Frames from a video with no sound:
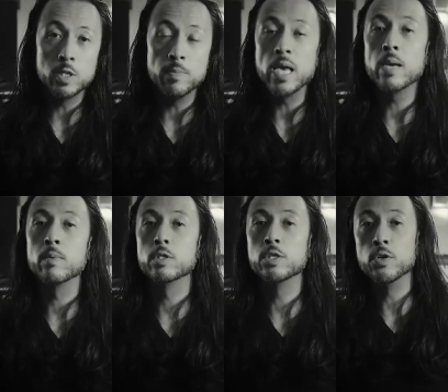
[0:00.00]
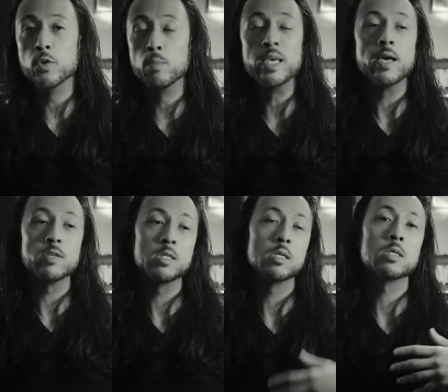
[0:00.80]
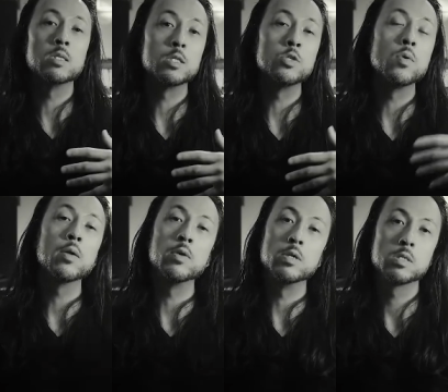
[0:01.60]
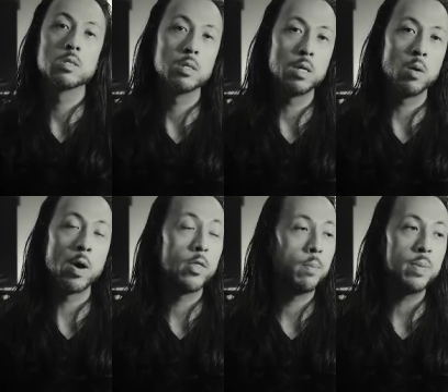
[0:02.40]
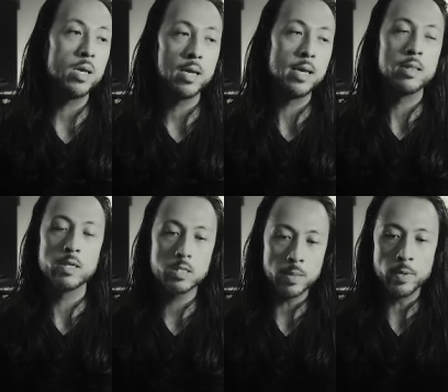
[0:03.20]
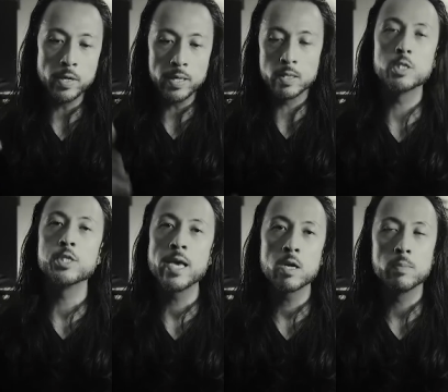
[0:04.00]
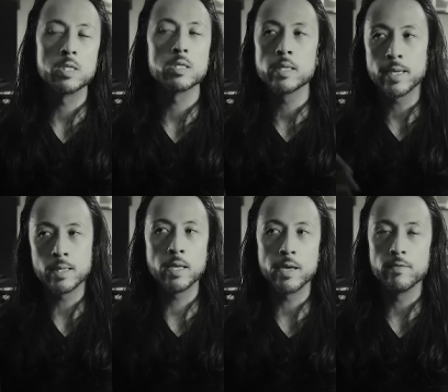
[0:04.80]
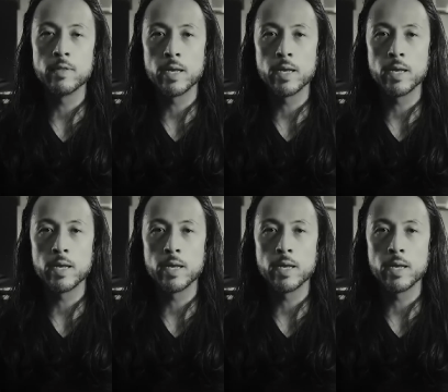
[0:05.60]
to be able to be of assistance to others whether it be in this community, in this channel, but just like in life.